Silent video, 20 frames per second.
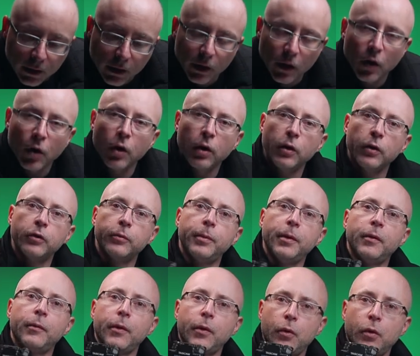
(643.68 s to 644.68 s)
the audio is
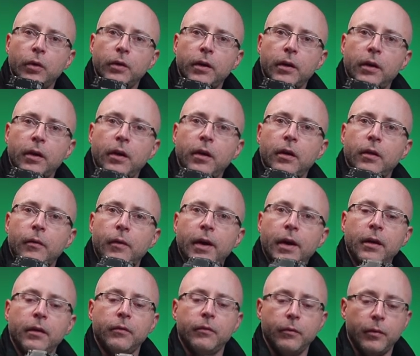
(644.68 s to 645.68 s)
being recorded here,
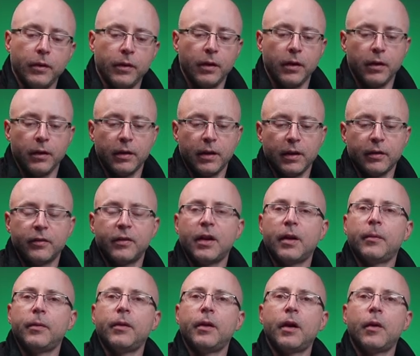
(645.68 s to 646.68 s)
right? With the
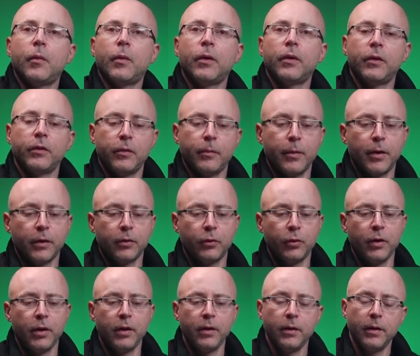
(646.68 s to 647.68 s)
Tascam DR100 Mark
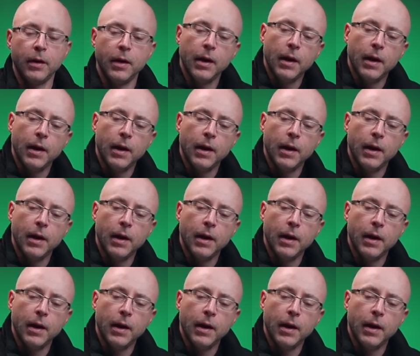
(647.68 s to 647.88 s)
III.